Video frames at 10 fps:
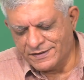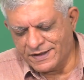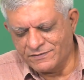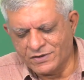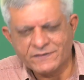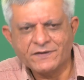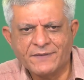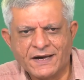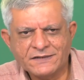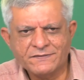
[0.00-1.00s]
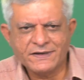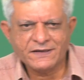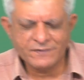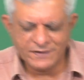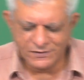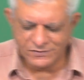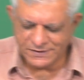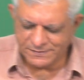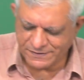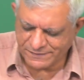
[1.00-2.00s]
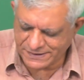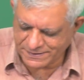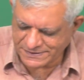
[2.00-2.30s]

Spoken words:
and whatever marks we get we will do something with them